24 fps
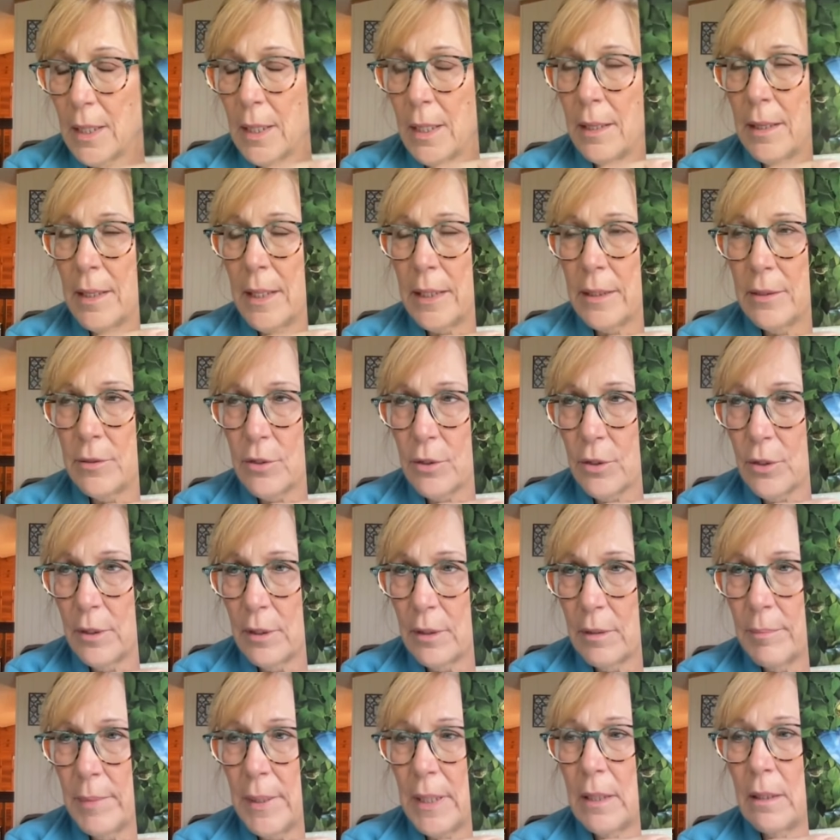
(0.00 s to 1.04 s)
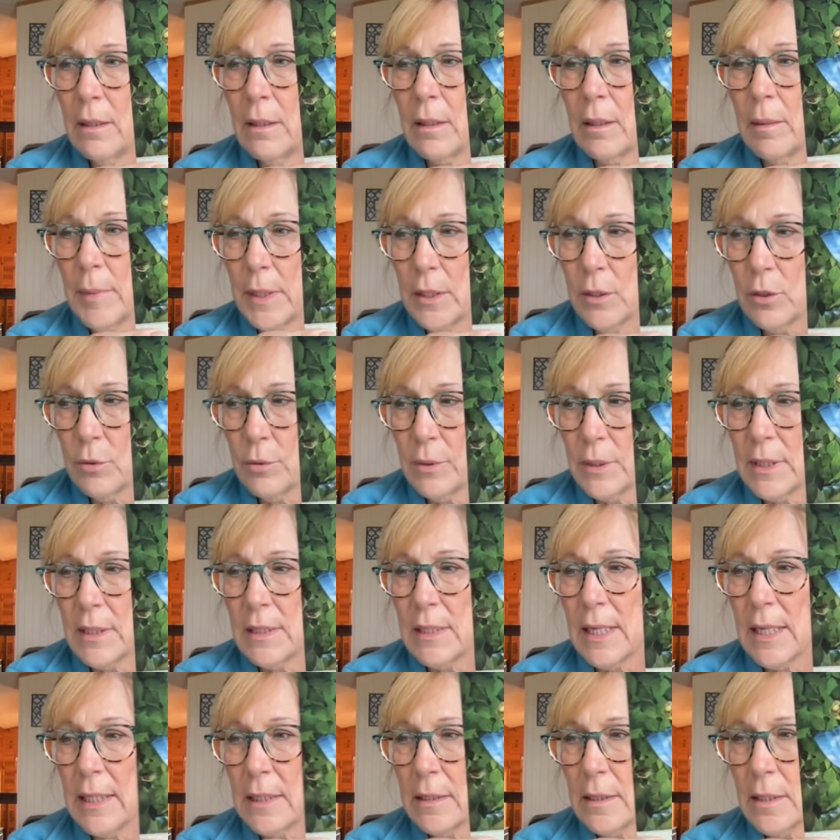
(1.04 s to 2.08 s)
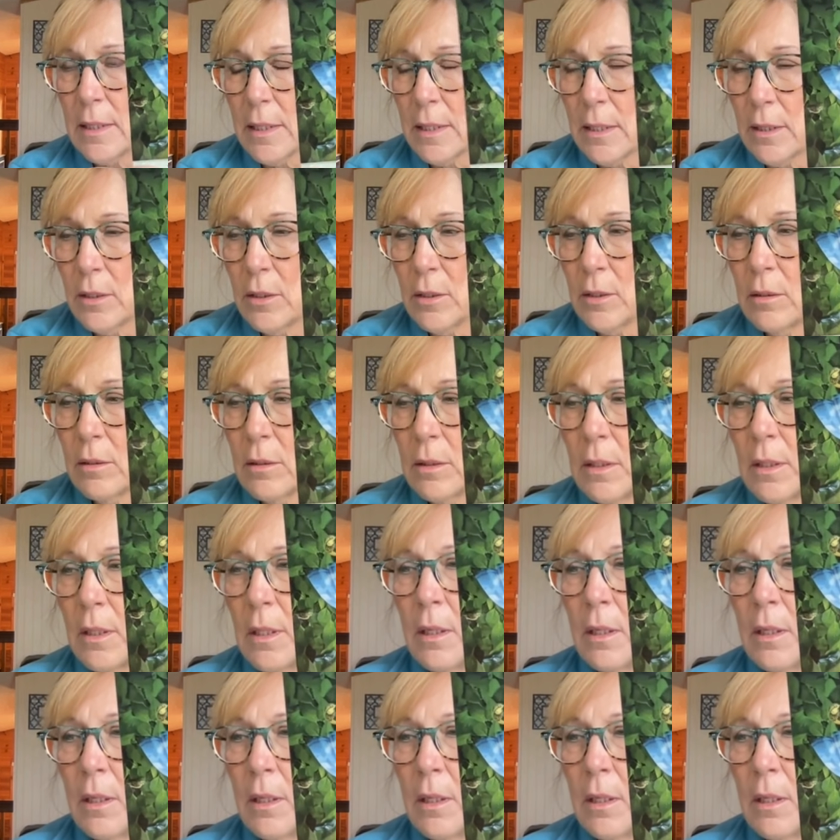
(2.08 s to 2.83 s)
Things are going to be coming to a standstill,